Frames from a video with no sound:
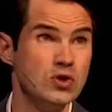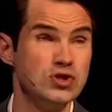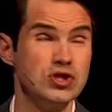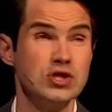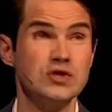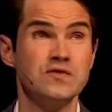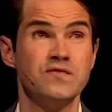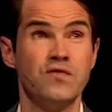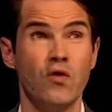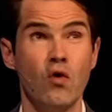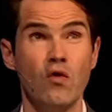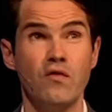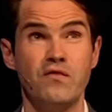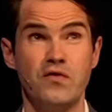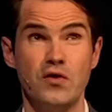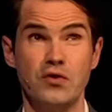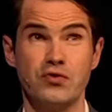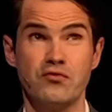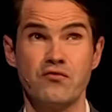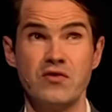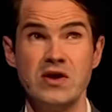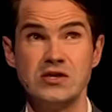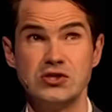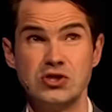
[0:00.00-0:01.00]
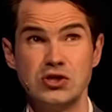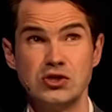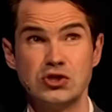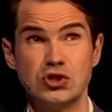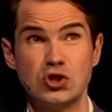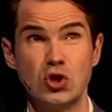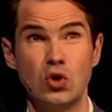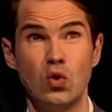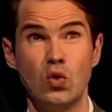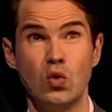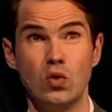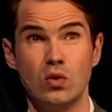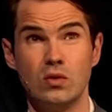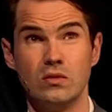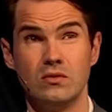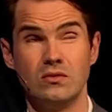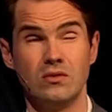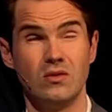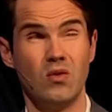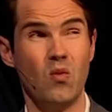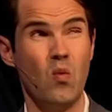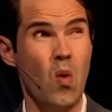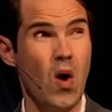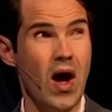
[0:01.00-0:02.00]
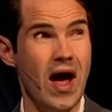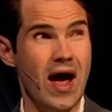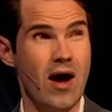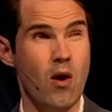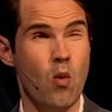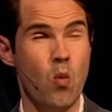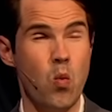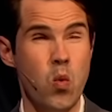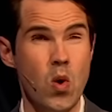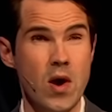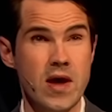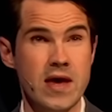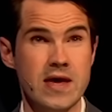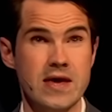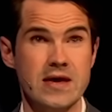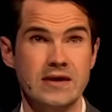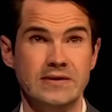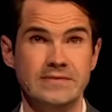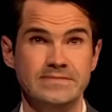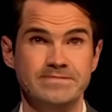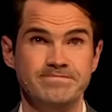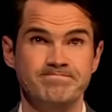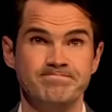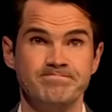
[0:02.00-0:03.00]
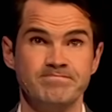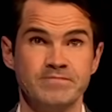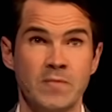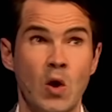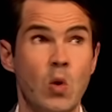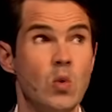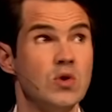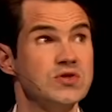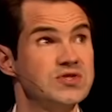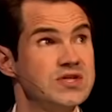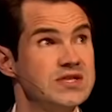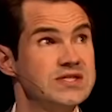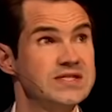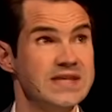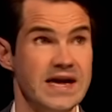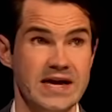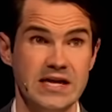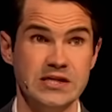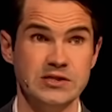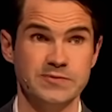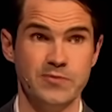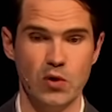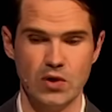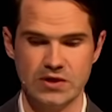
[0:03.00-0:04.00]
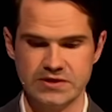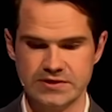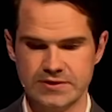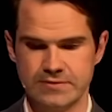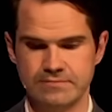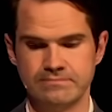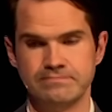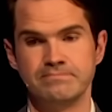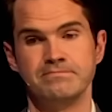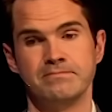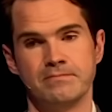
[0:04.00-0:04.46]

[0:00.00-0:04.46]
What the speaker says: was just 4'3" tall. Wow, was the second smallest.